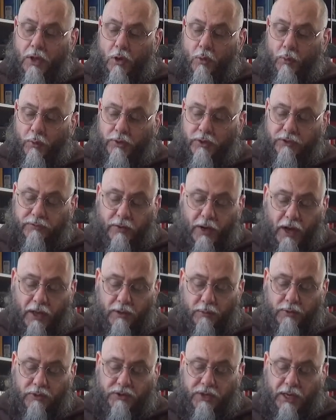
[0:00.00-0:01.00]
When his
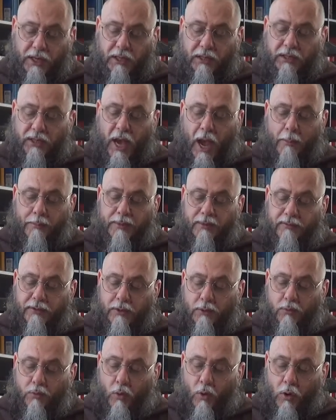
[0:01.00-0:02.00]
father was taken captive in
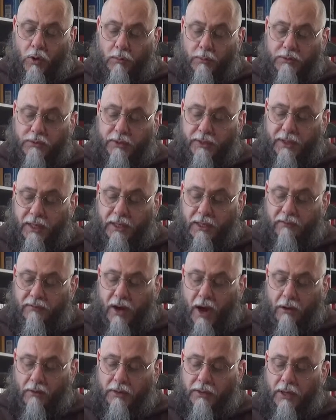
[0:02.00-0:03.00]
a war with the King of
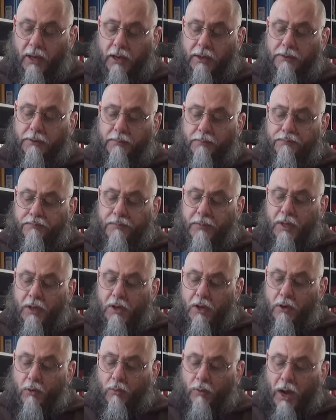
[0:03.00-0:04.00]
Aragon,
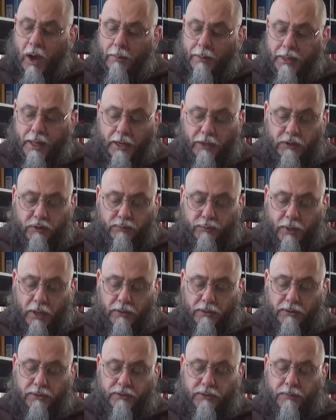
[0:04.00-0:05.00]
Robert and his
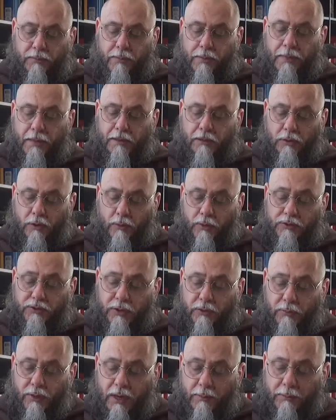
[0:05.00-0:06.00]
brothers, Louis
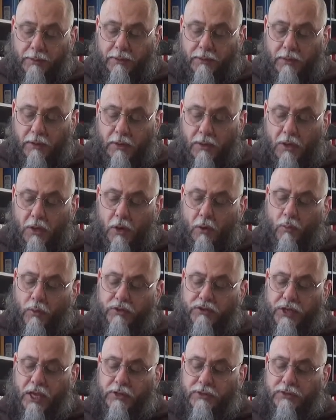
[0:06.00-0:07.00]
and Raymond, were
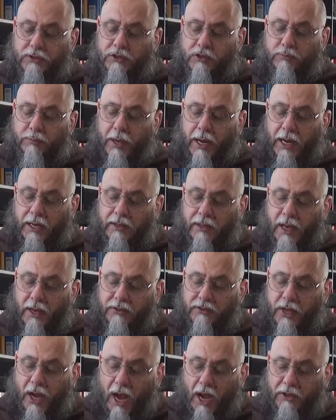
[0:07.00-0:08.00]
sent to Spain
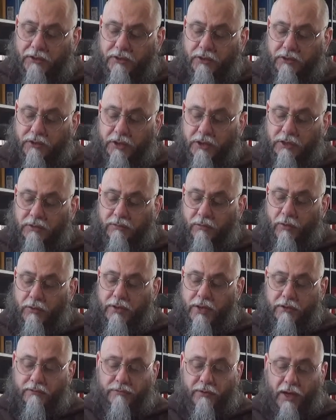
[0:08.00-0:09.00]
as hostages for
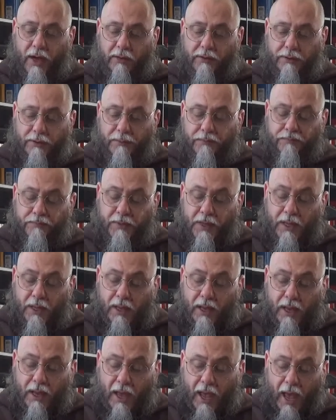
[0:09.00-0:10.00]
their father,
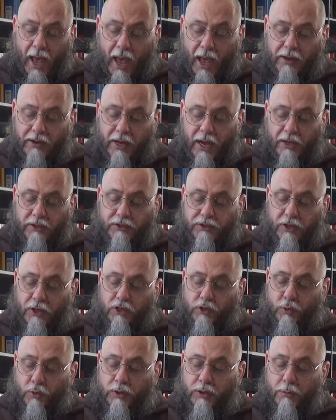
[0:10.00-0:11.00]
and as
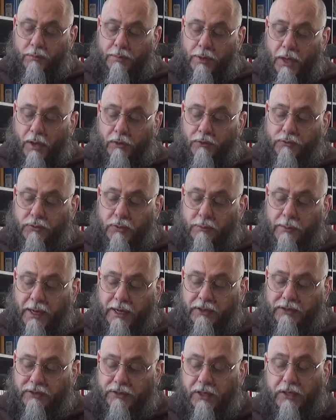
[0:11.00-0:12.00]
such were compelled to
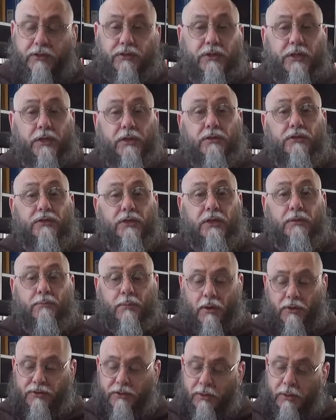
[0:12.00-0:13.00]
remain six years in
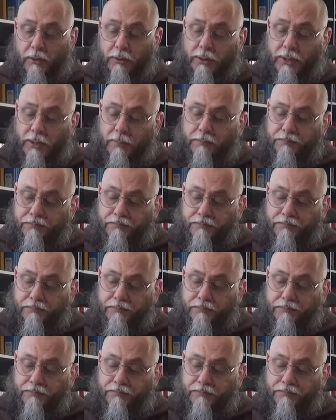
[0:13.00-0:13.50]
Barcelona.